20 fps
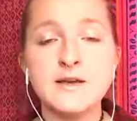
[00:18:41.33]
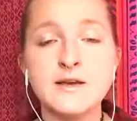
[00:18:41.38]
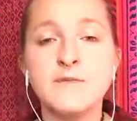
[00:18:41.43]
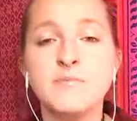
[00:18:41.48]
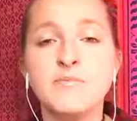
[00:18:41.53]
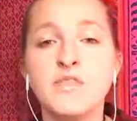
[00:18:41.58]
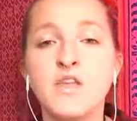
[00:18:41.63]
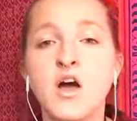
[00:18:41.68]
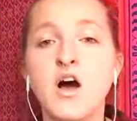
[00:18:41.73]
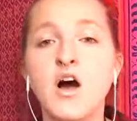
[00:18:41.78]

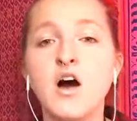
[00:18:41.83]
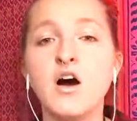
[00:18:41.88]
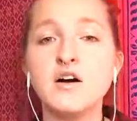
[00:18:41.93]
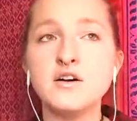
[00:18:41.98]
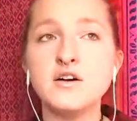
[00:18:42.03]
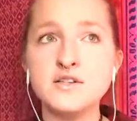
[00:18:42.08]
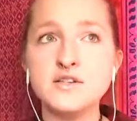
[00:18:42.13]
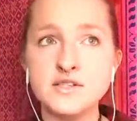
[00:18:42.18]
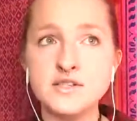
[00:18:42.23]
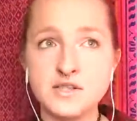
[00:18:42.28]

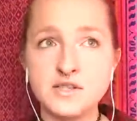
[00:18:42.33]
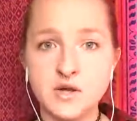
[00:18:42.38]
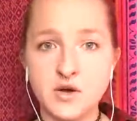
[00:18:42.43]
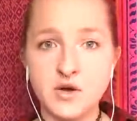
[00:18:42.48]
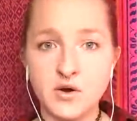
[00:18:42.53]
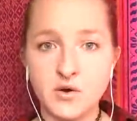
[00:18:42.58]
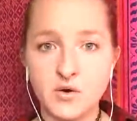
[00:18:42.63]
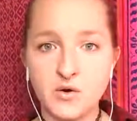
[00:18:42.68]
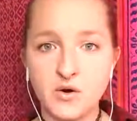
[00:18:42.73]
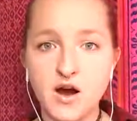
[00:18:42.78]
also
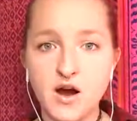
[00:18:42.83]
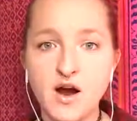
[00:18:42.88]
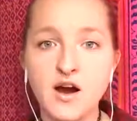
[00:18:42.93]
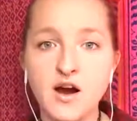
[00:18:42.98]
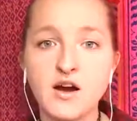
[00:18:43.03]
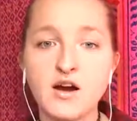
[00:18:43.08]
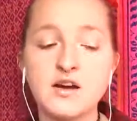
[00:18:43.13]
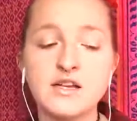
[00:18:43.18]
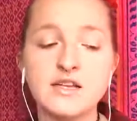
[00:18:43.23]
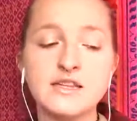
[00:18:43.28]
our
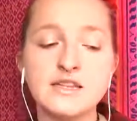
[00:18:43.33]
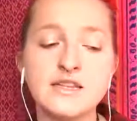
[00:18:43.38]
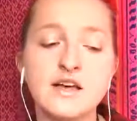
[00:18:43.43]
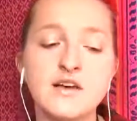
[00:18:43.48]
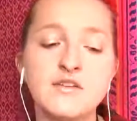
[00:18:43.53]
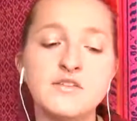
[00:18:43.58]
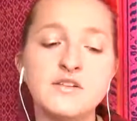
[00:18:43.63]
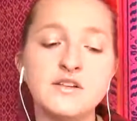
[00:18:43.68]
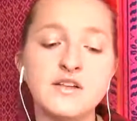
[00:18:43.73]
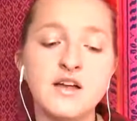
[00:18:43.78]
level
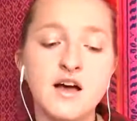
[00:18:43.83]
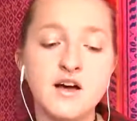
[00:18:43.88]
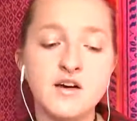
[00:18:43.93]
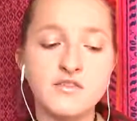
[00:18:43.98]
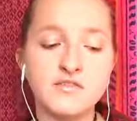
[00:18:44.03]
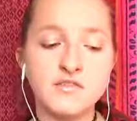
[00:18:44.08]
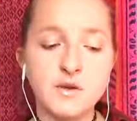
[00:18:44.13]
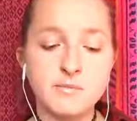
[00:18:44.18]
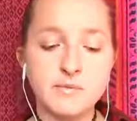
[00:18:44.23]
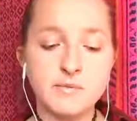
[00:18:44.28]
of
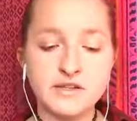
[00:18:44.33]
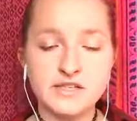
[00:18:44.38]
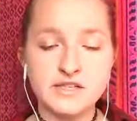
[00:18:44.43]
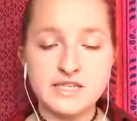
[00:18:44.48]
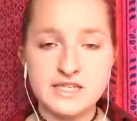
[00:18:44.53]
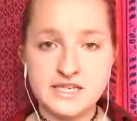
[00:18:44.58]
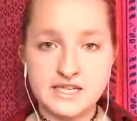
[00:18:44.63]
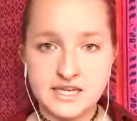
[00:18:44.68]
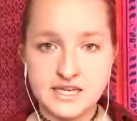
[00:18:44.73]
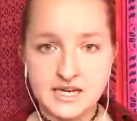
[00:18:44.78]
ability to
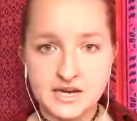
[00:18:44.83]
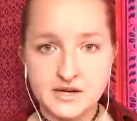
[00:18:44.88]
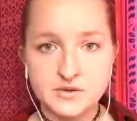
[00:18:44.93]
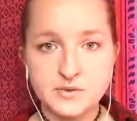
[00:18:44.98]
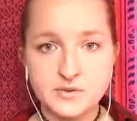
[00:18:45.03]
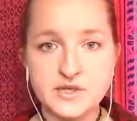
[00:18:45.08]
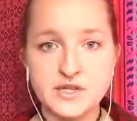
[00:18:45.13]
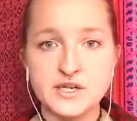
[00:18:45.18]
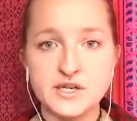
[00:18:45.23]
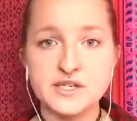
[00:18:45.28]
connect with
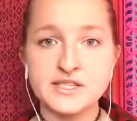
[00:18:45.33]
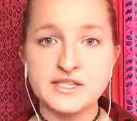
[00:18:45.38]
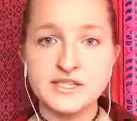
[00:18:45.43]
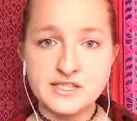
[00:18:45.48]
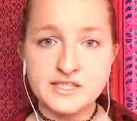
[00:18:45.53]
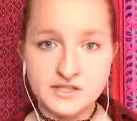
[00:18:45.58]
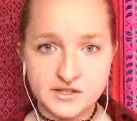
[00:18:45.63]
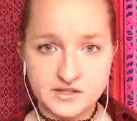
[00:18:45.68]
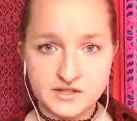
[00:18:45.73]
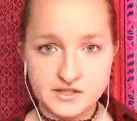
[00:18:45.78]
our
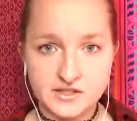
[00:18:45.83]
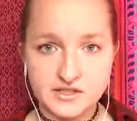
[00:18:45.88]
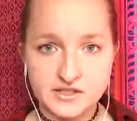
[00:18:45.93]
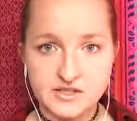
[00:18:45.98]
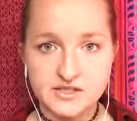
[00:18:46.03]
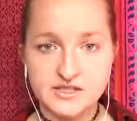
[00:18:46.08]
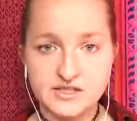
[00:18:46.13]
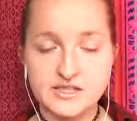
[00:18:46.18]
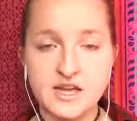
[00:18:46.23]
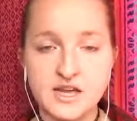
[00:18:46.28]

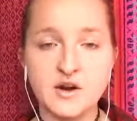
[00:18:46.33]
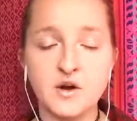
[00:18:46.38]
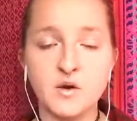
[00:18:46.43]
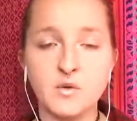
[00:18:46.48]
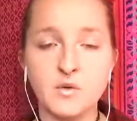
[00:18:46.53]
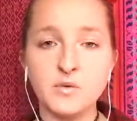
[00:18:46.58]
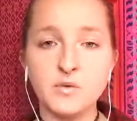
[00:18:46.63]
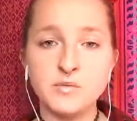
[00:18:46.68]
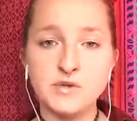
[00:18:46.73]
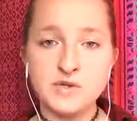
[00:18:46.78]
sisters and our
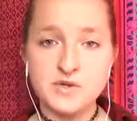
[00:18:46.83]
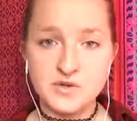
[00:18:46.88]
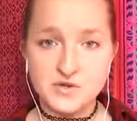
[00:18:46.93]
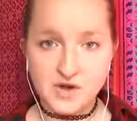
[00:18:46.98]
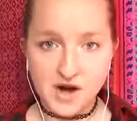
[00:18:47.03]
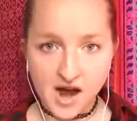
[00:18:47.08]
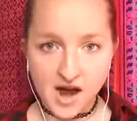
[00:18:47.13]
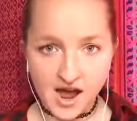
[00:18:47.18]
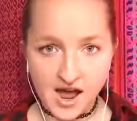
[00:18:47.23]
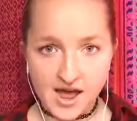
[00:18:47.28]
woman
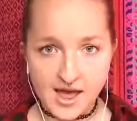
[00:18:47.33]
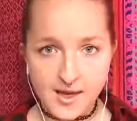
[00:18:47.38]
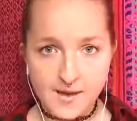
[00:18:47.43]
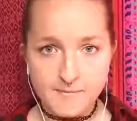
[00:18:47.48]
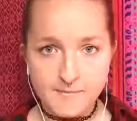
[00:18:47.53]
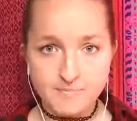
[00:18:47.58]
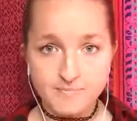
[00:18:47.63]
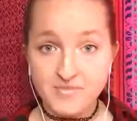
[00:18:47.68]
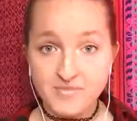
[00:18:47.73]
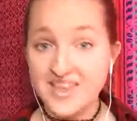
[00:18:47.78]
tribe,
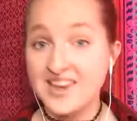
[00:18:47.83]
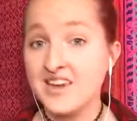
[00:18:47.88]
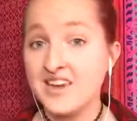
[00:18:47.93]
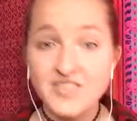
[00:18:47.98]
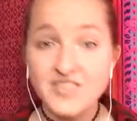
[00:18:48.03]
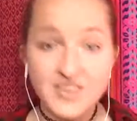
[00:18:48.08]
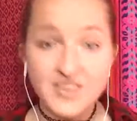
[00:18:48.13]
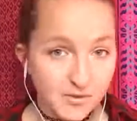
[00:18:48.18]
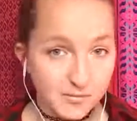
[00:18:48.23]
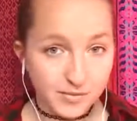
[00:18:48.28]
and even
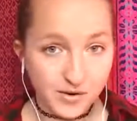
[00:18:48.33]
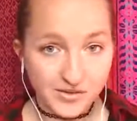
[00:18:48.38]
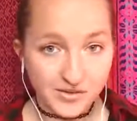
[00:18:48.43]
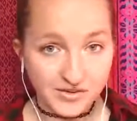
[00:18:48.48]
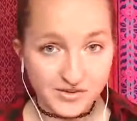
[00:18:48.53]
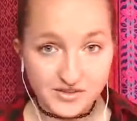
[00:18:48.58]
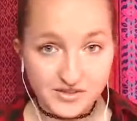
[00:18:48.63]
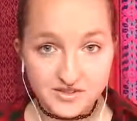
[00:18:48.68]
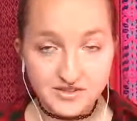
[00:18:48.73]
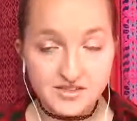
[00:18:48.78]
our
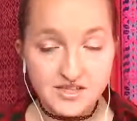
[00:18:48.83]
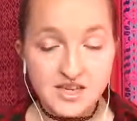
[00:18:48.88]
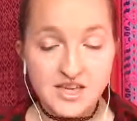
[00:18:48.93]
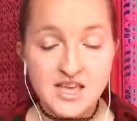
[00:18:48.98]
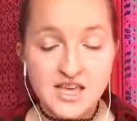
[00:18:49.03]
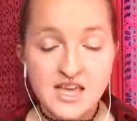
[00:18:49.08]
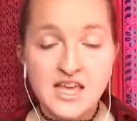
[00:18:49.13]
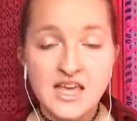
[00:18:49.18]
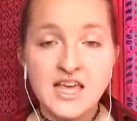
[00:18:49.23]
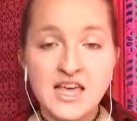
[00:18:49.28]
brothers,
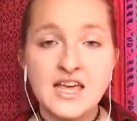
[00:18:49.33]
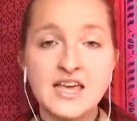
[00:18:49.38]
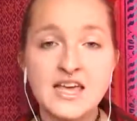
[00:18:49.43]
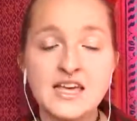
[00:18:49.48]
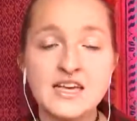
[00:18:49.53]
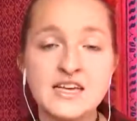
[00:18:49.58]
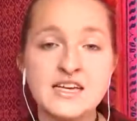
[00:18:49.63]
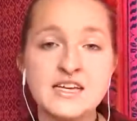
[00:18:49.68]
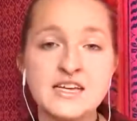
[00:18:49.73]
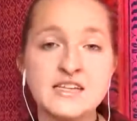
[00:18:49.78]

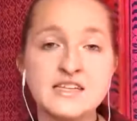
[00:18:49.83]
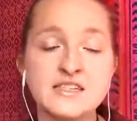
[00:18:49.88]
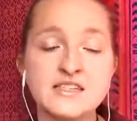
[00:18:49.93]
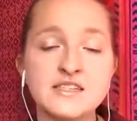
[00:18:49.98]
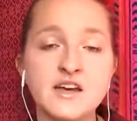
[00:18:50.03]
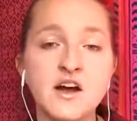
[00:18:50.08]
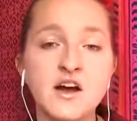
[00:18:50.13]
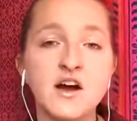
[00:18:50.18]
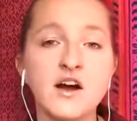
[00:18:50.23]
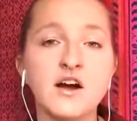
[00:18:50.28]
is
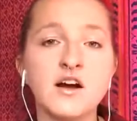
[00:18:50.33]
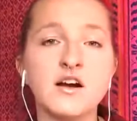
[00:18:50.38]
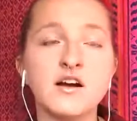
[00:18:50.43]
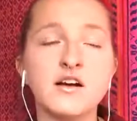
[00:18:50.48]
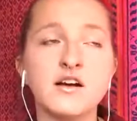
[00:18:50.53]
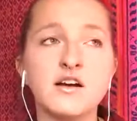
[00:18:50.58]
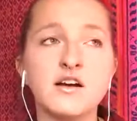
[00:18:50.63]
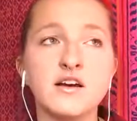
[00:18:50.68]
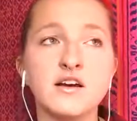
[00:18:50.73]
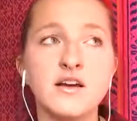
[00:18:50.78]

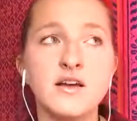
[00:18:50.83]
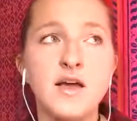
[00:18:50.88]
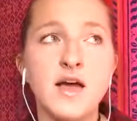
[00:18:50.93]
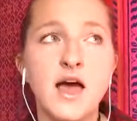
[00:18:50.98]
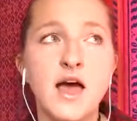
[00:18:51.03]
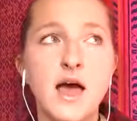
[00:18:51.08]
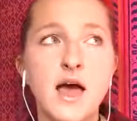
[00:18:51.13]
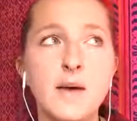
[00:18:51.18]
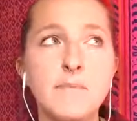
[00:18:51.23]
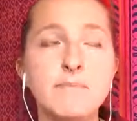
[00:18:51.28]
our
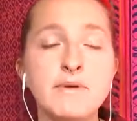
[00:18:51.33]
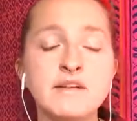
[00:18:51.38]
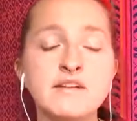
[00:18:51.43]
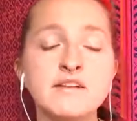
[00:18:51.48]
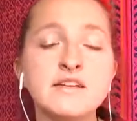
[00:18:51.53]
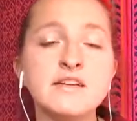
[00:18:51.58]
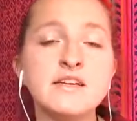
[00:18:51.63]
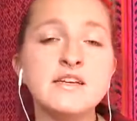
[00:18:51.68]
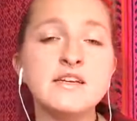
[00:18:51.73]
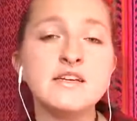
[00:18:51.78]

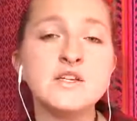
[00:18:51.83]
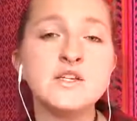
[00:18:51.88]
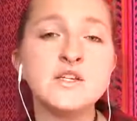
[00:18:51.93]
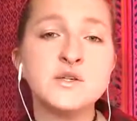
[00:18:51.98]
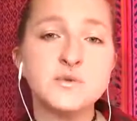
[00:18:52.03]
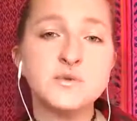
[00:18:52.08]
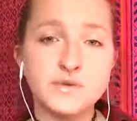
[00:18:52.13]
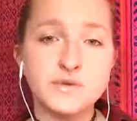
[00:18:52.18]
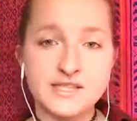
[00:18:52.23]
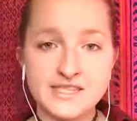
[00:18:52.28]
ability to
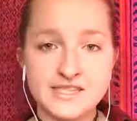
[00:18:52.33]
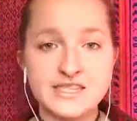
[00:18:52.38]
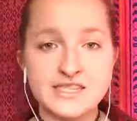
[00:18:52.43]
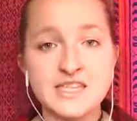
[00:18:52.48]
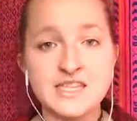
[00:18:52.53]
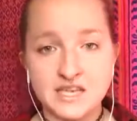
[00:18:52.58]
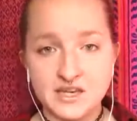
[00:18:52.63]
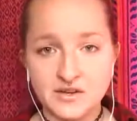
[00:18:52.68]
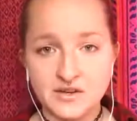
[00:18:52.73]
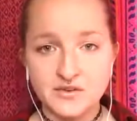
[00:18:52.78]

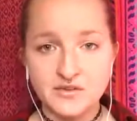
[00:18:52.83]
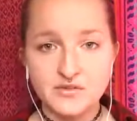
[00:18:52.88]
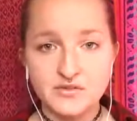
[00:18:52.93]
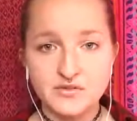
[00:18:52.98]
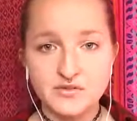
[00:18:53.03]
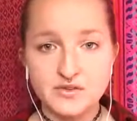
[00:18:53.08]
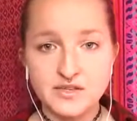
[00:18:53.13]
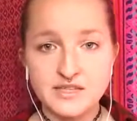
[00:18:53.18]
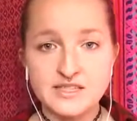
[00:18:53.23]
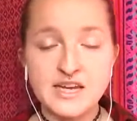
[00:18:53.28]
receive.
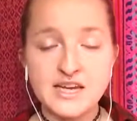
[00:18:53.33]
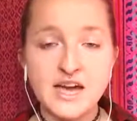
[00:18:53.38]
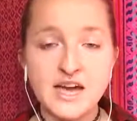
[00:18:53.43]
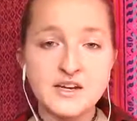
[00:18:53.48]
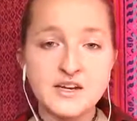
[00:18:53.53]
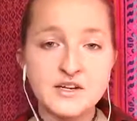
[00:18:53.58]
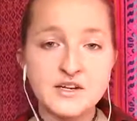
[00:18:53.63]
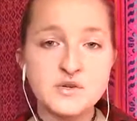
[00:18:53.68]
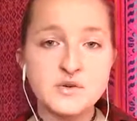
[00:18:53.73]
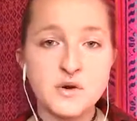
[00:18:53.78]
It's tied
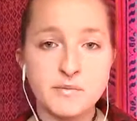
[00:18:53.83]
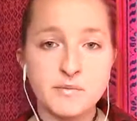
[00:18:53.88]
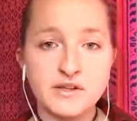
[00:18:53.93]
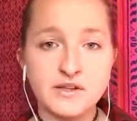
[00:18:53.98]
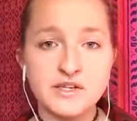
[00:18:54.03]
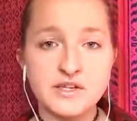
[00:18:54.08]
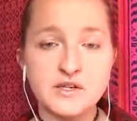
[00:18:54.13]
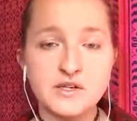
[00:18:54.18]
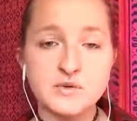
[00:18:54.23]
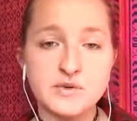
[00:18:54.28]
into our ability
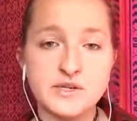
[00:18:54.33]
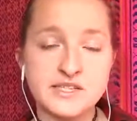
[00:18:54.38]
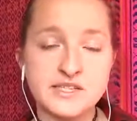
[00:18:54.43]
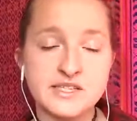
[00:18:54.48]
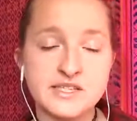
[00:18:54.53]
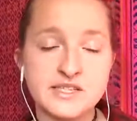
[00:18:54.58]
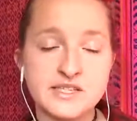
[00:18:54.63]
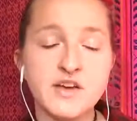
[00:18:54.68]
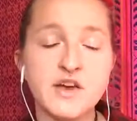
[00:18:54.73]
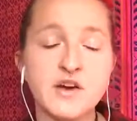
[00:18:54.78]
to receive
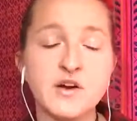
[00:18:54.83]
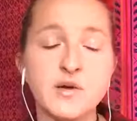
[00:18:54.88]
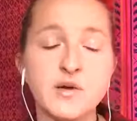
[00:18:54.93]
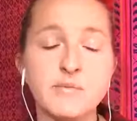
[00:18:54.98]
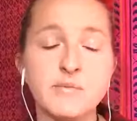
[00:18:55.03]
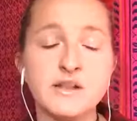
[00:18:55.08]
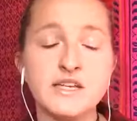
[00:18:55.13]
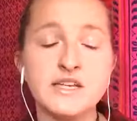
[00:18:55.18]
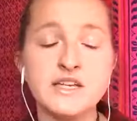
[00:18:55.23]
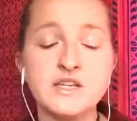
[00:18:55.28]
and our
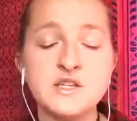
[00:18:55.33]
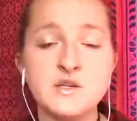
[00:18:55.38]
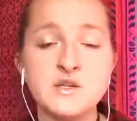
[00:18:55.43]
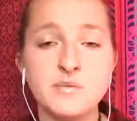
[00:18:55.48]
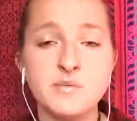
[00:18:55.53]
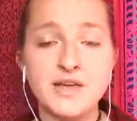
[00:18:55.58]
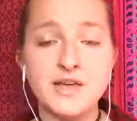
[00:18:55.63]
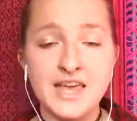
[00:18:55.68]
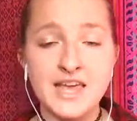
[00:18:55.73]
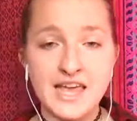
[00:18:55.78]
ability to
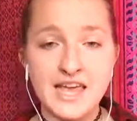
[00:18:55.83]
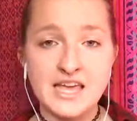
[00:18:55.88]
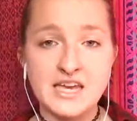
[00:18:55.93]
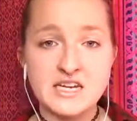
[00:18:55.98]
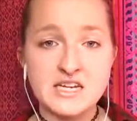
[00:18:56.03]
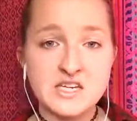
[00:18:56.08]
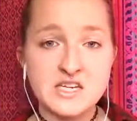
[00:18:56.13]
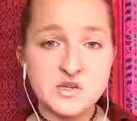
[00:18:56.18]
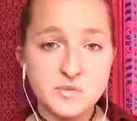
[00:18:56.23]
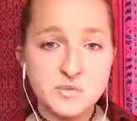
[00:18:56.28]
be
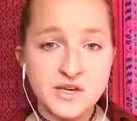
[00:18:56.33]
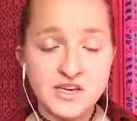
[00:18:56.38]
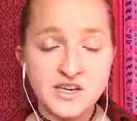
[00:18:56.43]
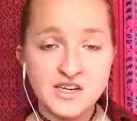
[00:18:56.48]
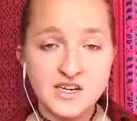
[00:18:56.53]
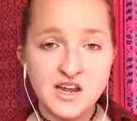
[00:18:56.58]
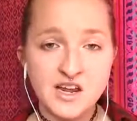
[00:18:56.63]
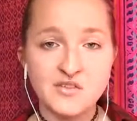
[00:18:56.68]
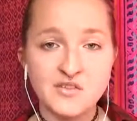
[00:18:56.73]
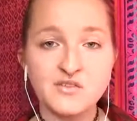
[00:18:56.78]
intimate
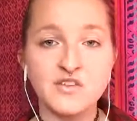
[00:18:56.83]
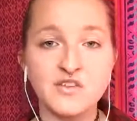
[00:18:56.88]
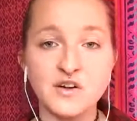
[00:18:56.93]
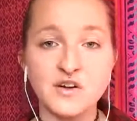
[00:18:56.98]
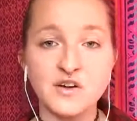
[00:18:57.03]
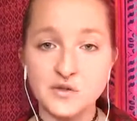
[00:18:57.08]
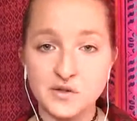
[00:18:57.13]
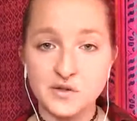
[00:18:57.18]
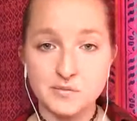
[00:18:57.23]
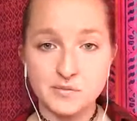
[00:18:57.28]
and
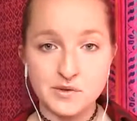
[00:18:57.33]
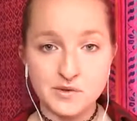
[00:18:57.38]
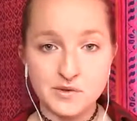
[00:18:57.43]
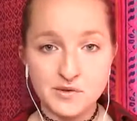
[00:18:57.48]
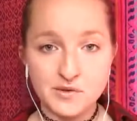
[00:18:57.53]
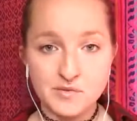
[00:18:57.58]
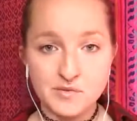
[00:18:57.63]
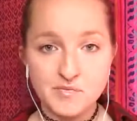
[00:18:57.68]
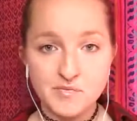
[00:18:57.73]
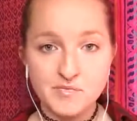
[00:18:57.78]
vulnerable.
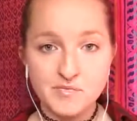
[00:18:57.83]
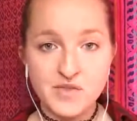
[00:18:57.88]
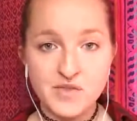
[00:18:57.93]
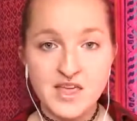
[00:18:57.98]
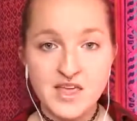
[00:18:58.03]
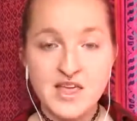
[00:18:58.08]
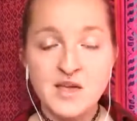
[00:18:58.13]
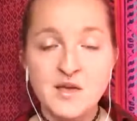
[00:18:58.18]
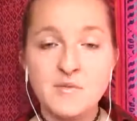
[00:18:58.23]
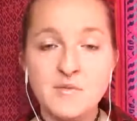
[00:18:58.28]

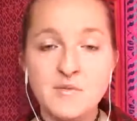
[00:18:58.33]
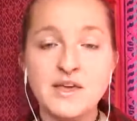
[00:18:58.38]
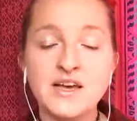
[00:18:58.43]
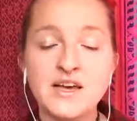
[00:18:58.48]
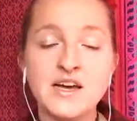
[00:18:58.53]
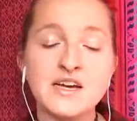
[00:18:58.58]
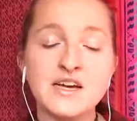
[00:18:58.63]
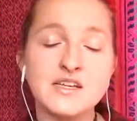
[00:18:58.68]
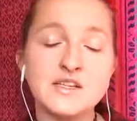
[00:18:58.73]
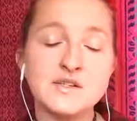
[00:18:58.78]

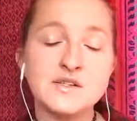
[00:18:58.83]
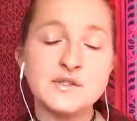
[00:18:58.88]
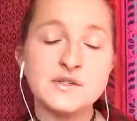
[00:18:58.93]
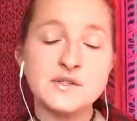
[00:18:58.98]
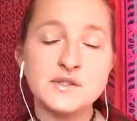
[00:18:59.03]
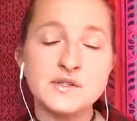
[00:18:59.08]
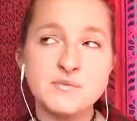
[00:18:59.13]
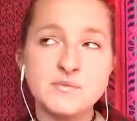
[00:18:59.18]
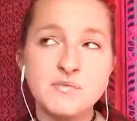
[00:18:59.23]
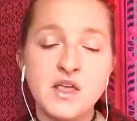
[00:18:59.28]
Because
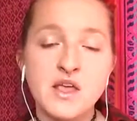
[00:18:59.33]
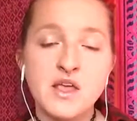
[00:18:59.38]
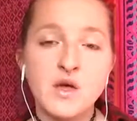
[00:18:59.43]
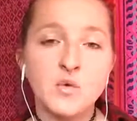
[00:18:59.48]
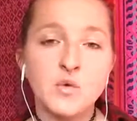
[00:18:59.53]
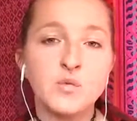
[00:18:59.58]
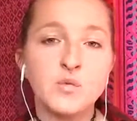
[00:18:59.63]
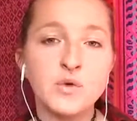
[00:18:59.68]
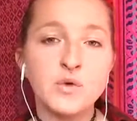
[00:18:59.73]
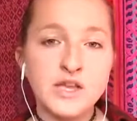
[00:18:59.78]

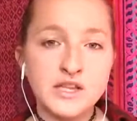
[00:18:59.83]
really